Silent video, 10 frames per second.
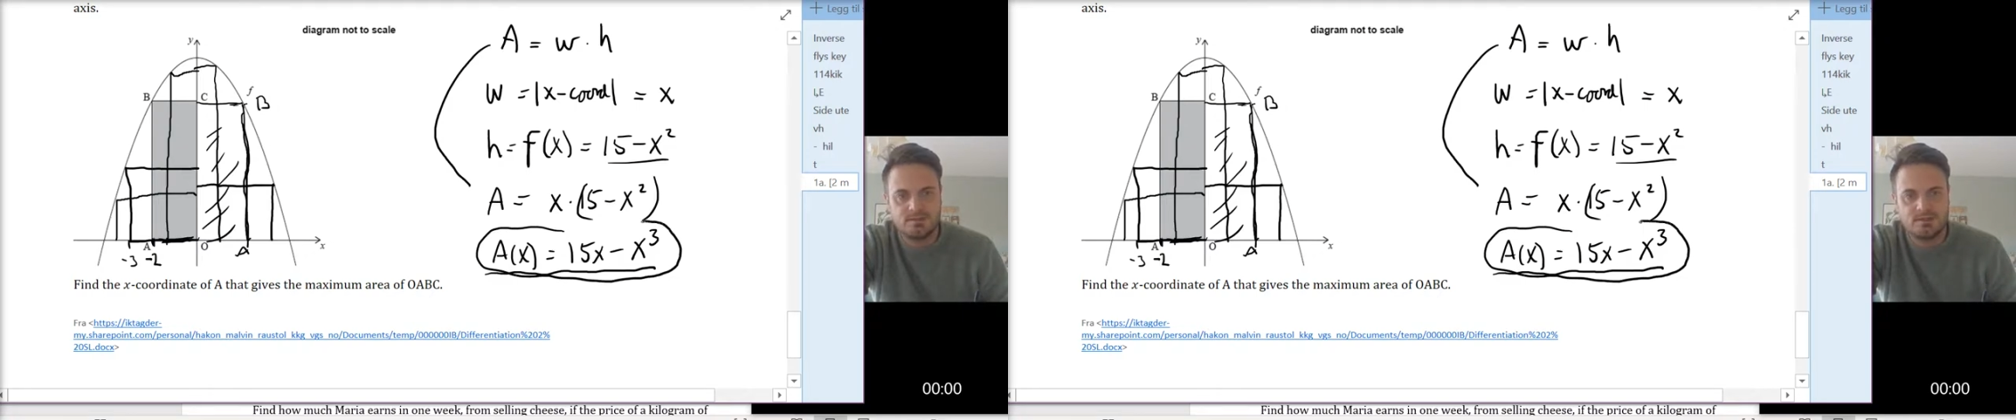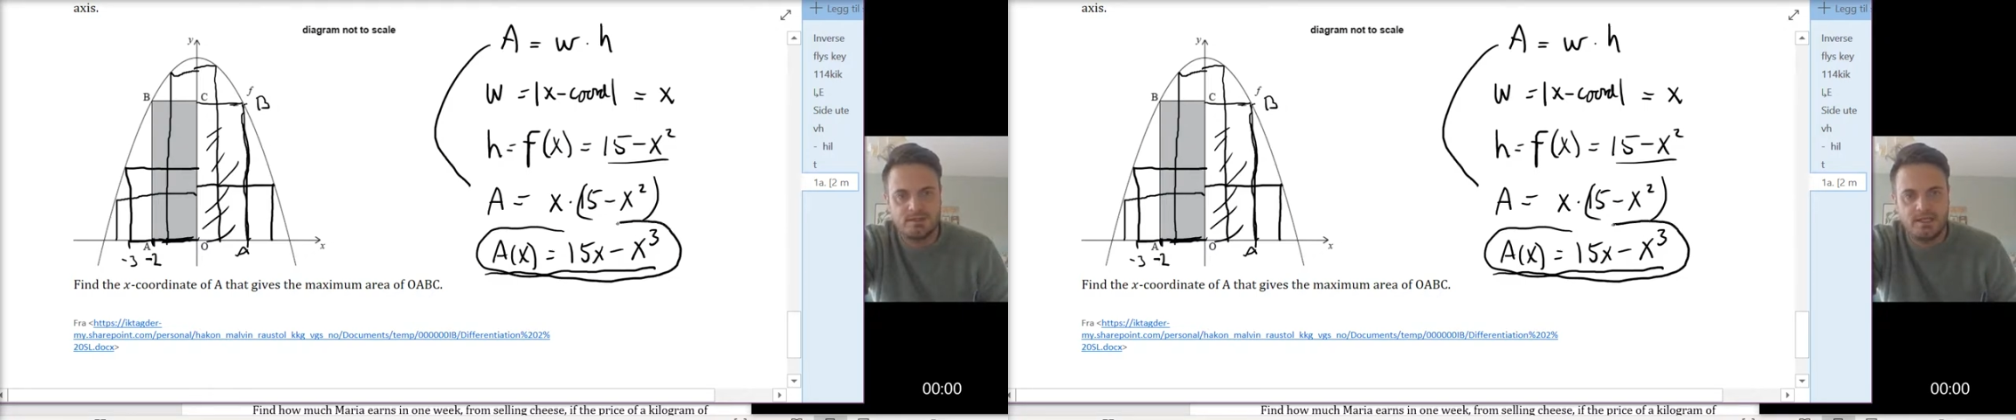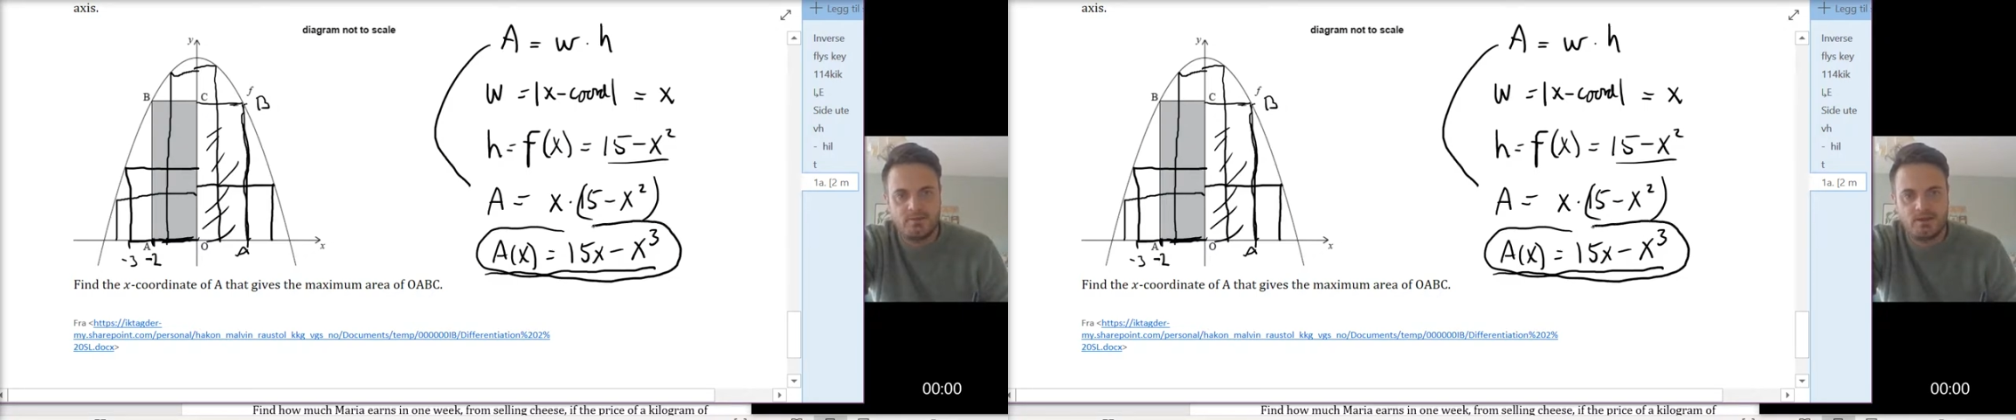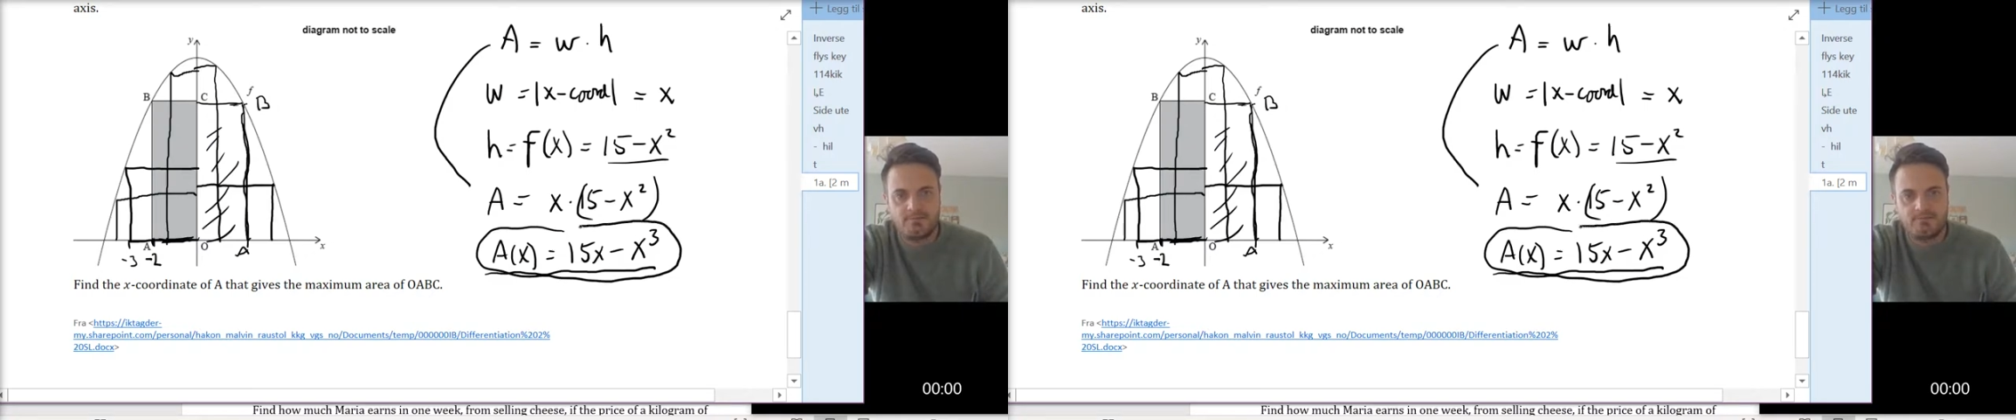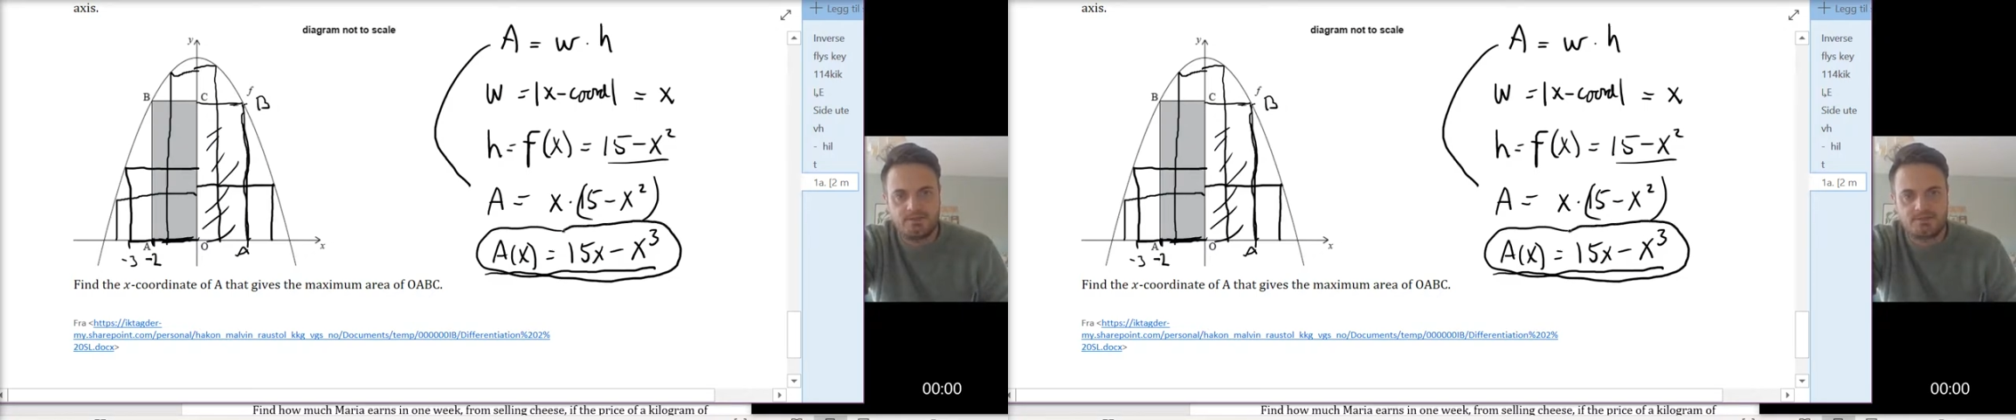
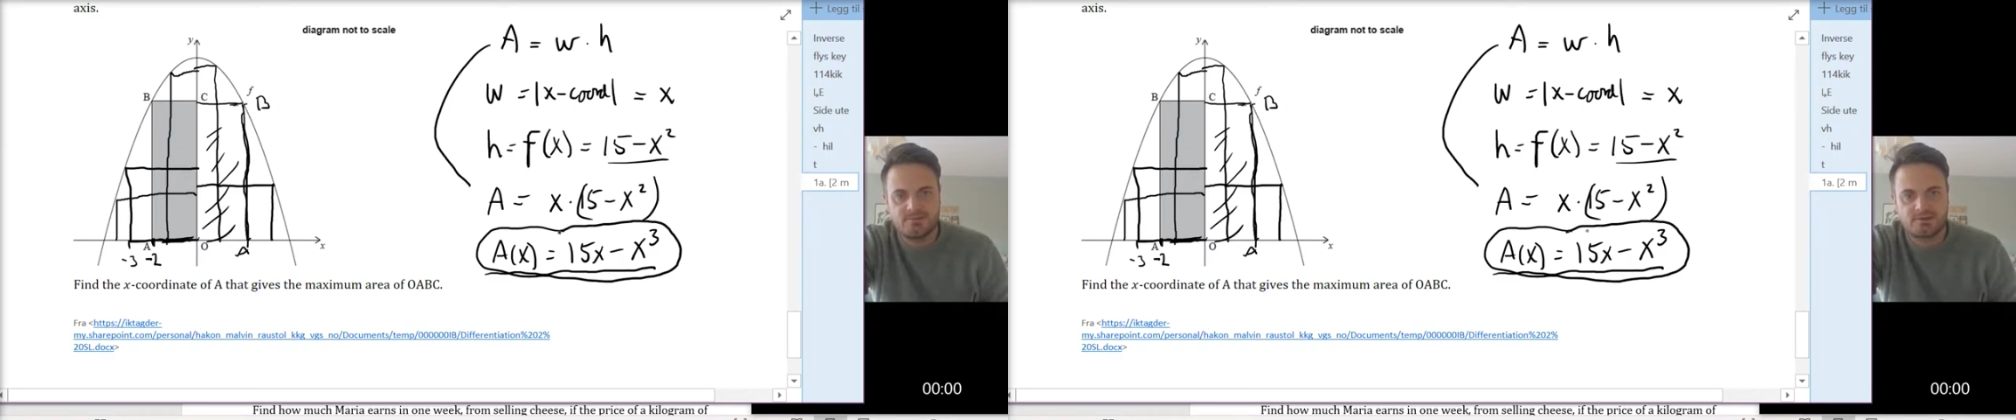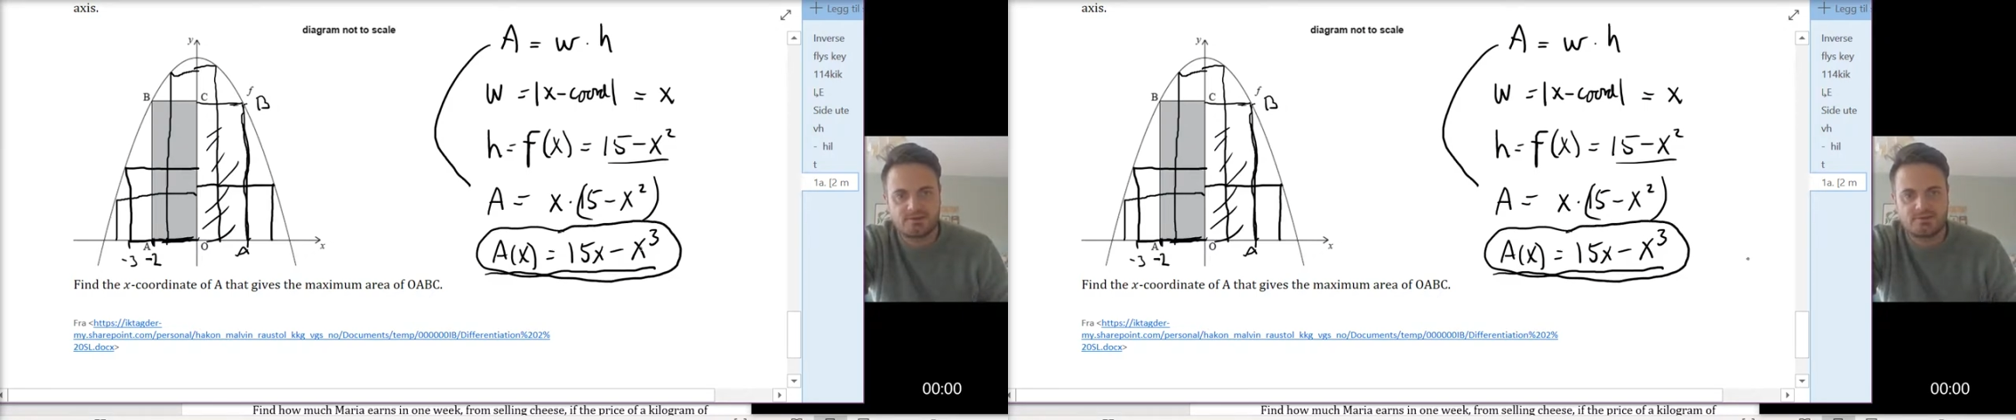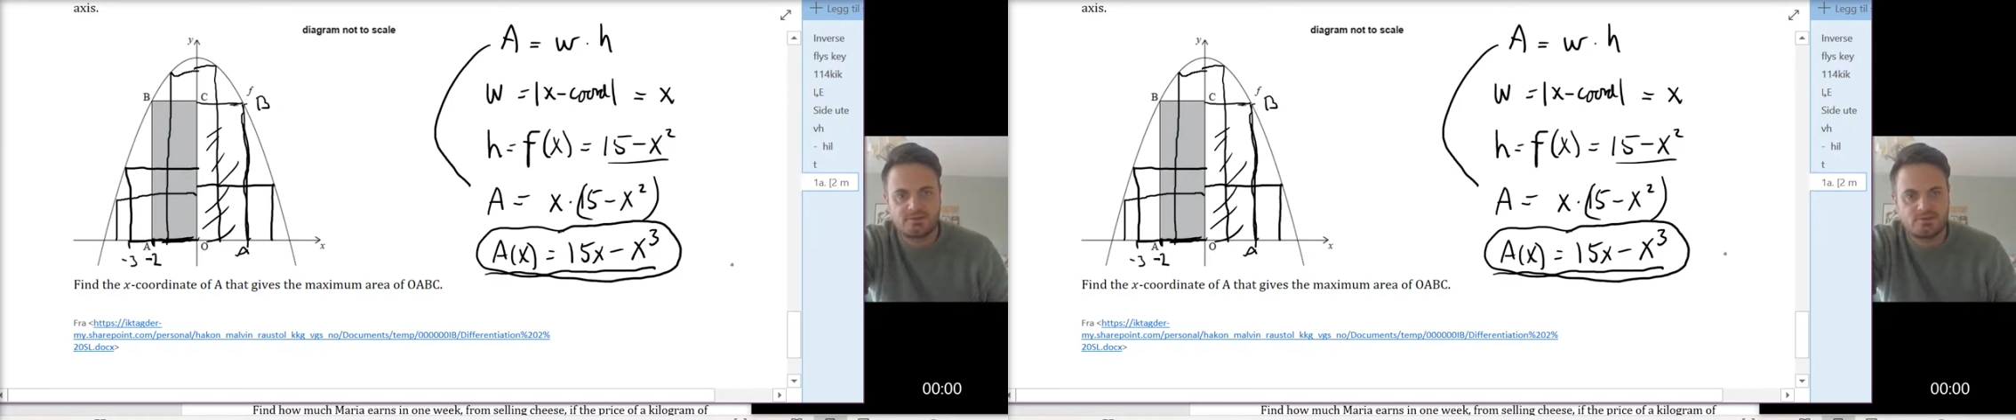area, this function,